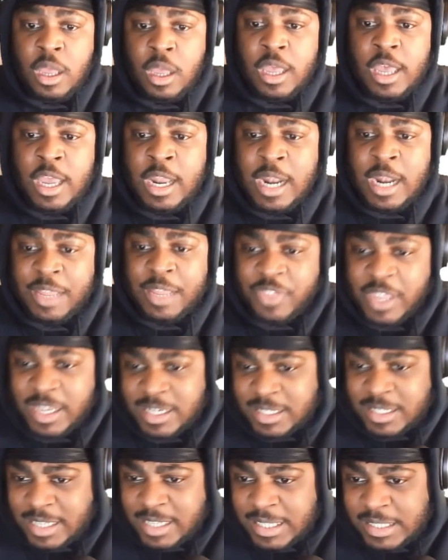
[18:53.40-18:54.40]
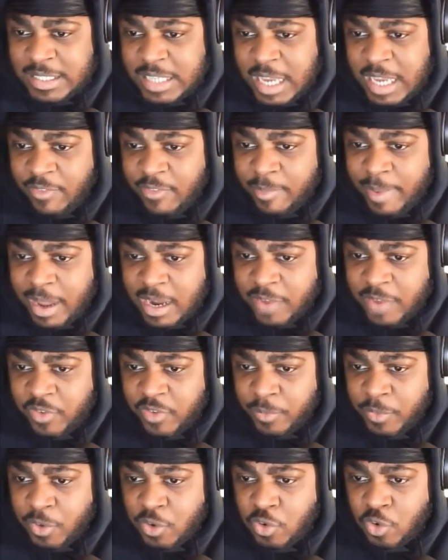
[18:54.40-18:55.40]
And I think that's everybody
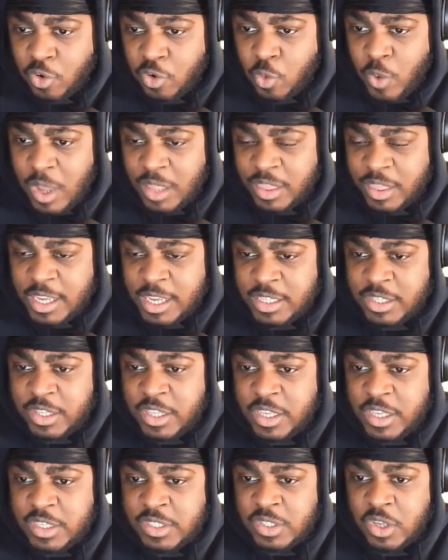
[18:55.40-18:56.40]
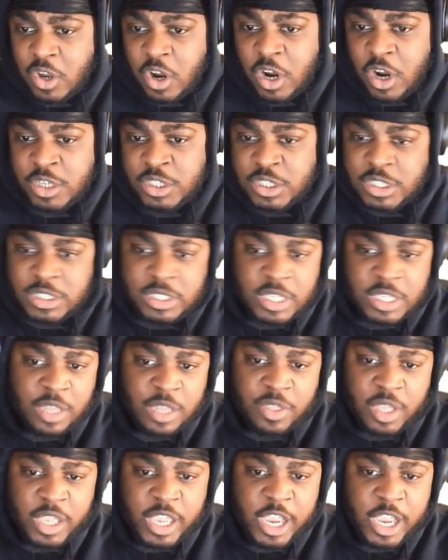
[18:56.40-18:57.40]
from the crew. I think these are just
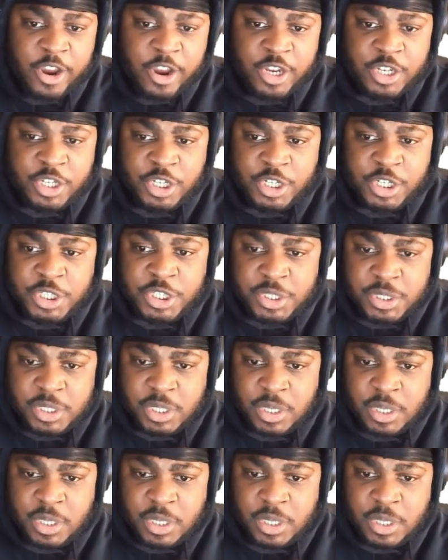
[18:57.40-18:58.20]
other characters.